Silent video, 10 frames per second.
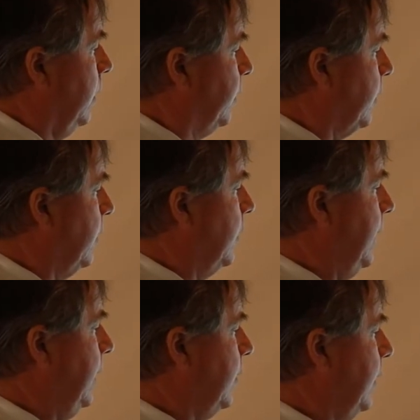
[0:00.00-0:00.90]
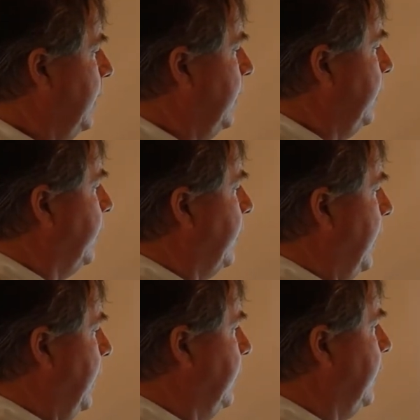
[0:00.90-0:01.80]
So here is
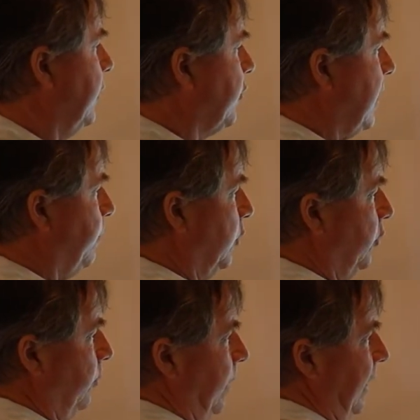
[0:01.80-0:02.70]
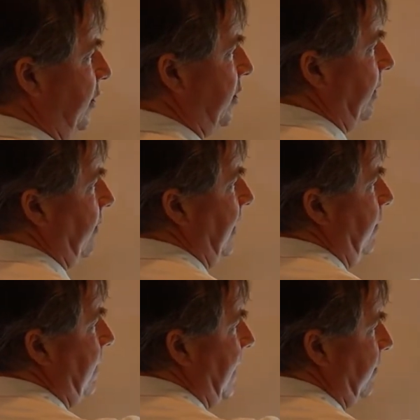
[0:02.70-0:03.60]
a teardrop loop I
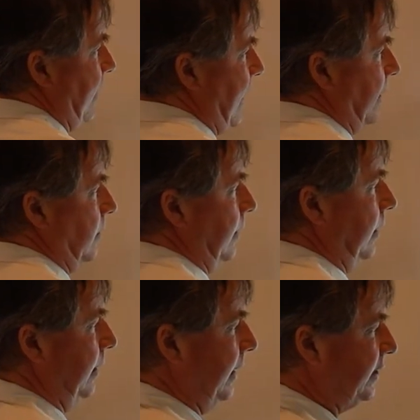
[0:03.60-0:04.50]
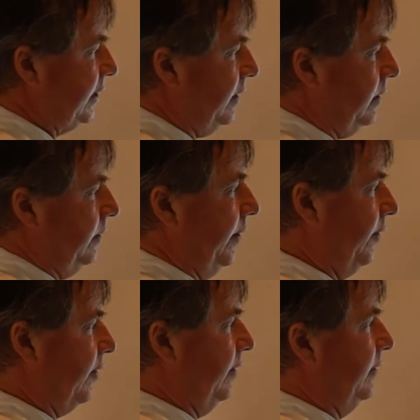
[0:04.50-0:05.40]
generated mathematically in Excel
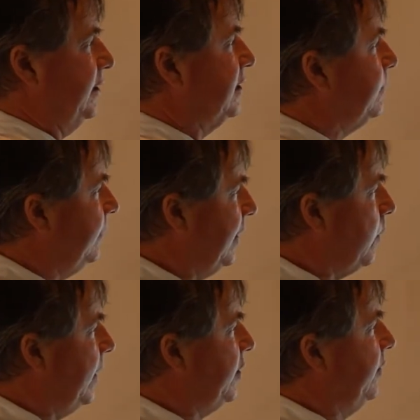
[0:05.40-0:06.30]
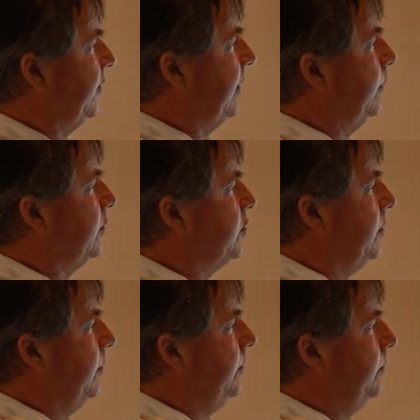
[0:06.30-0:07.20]
using a system of equations I will
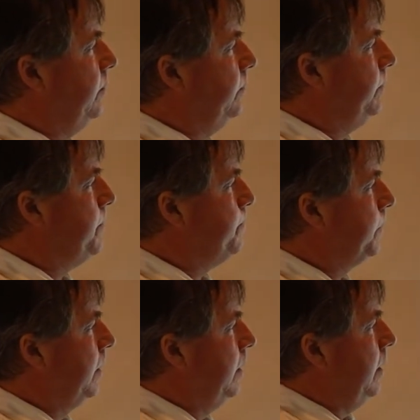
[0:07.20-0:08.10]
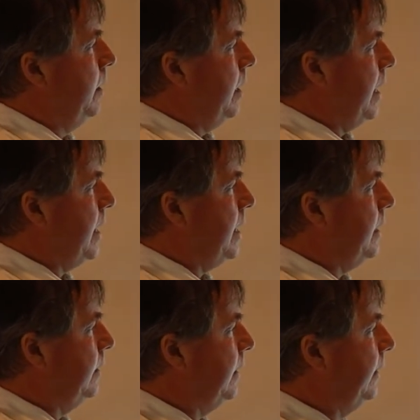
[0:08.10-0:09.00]
show you.
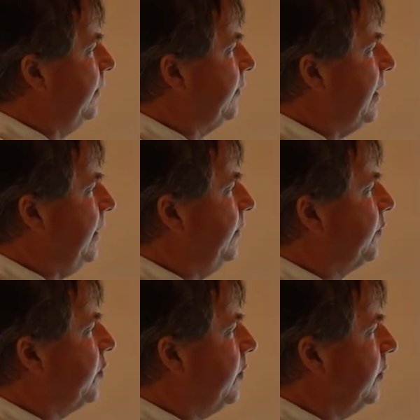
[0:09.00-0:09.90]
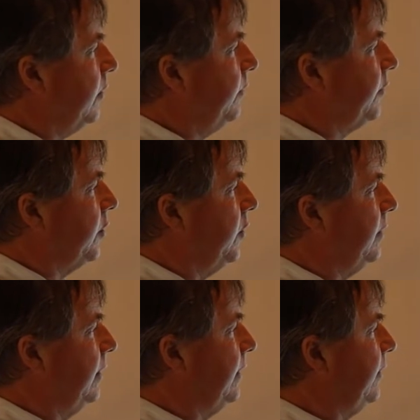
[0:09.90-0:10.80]
And I designed this curve so
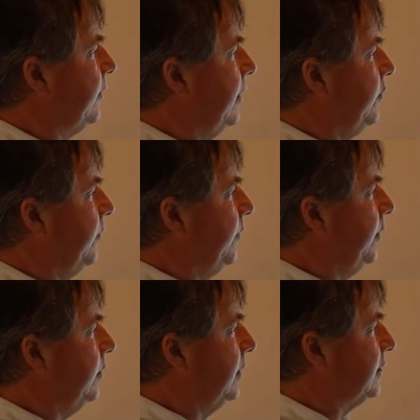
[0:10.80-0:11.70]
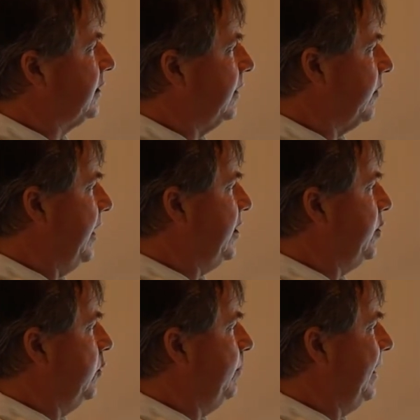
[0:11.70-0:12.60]
that the centrifugal
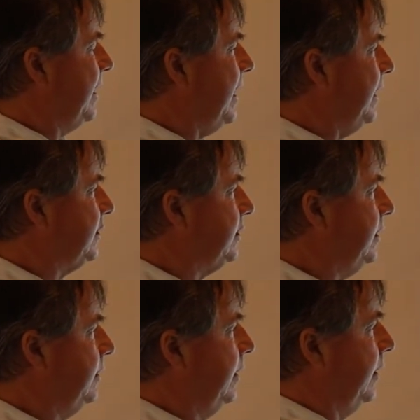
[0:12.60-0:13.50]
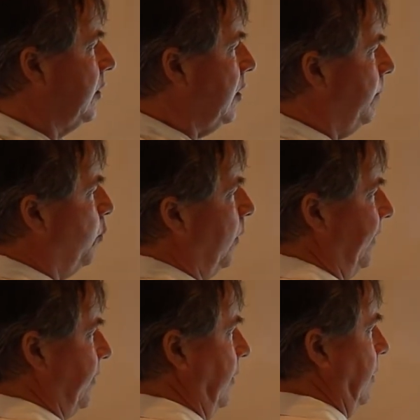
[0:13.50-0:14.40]
acceleration would be constant at all
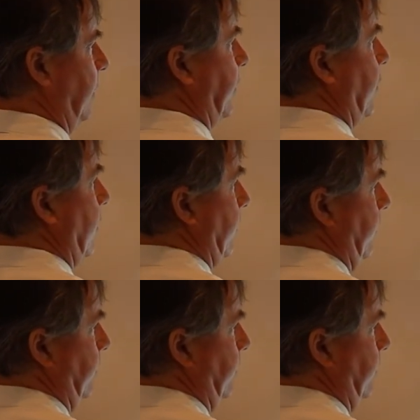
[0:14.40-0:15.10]
points along the curve.